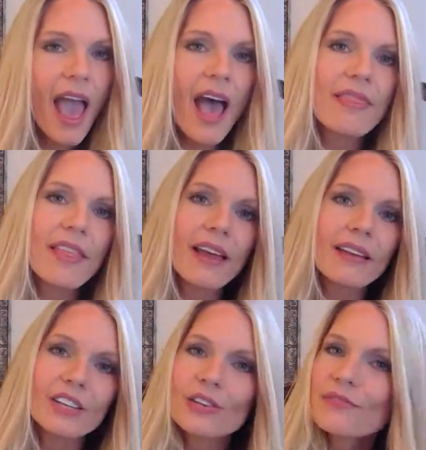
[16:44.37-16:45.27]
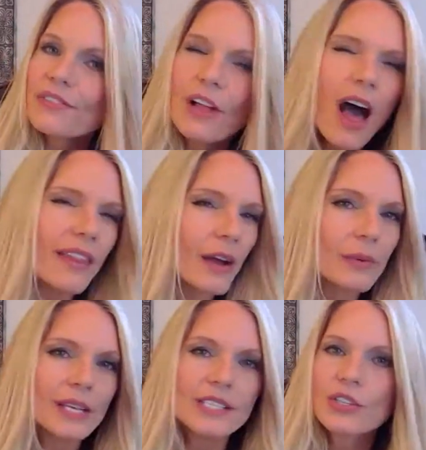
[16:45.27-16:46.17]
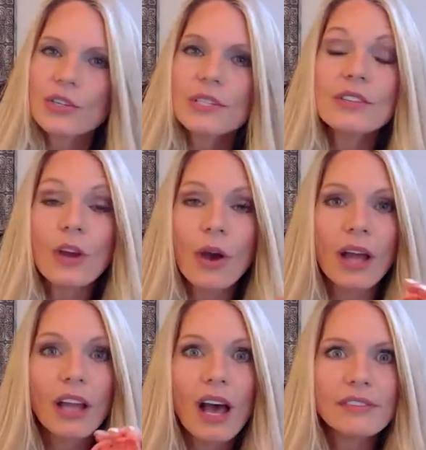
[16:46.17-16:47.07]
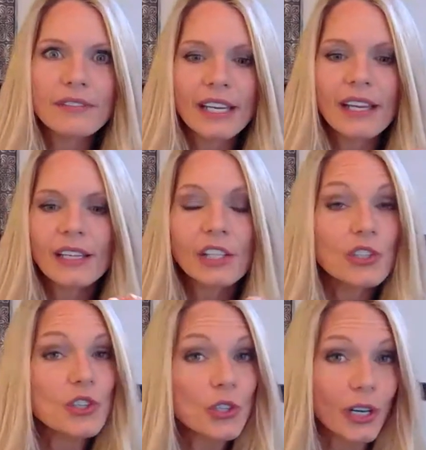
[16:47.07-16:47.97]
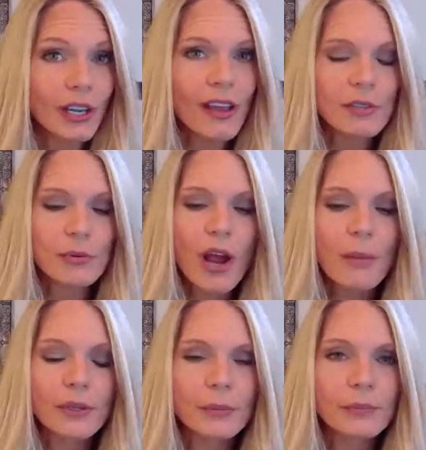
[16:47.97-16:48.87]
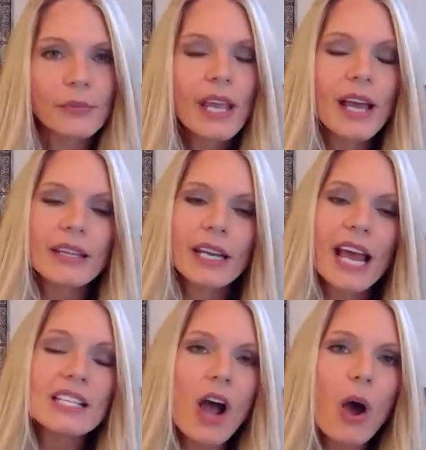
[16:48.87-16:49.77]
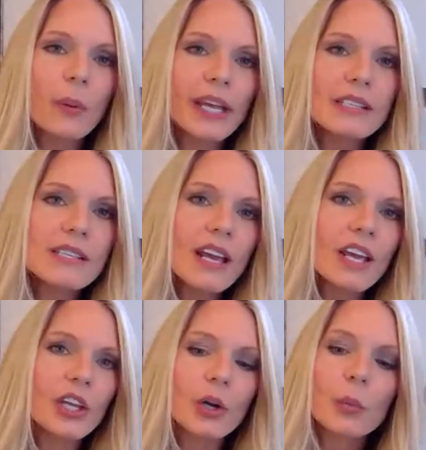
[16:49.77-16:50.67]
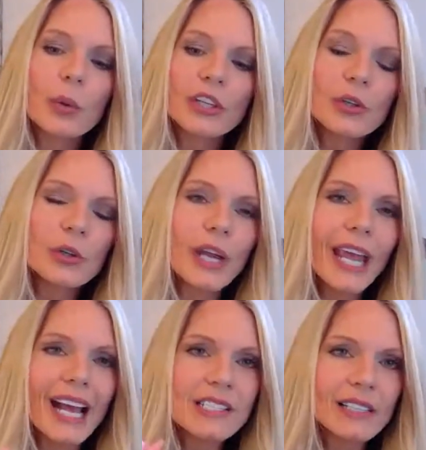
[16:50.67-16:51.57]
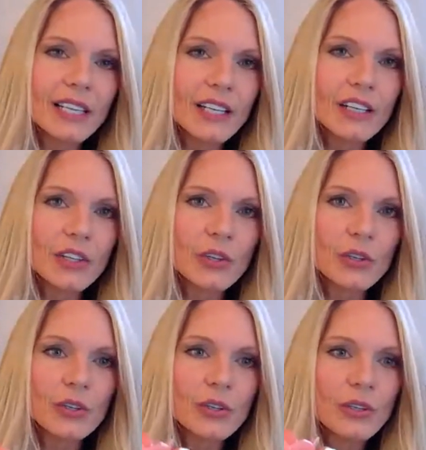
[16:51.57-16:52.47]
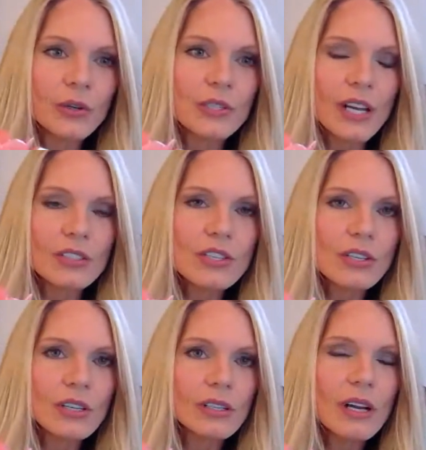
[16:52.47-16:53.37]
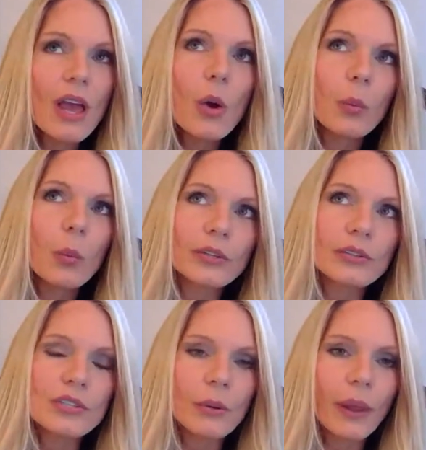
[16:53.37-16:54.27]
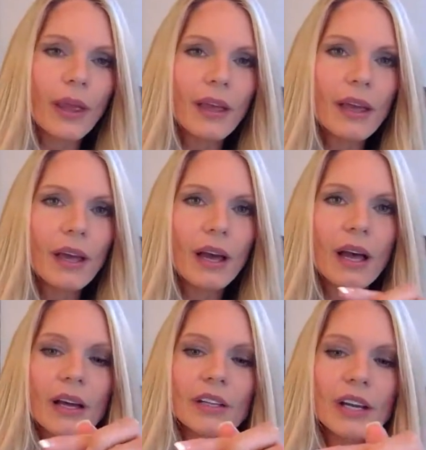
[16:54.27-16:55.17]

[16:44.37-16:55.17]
and that you feel all that residue is gone off of it, and then you shouldn't have a problem. And then, as always, you know, when you're handling your denture, when you're doing a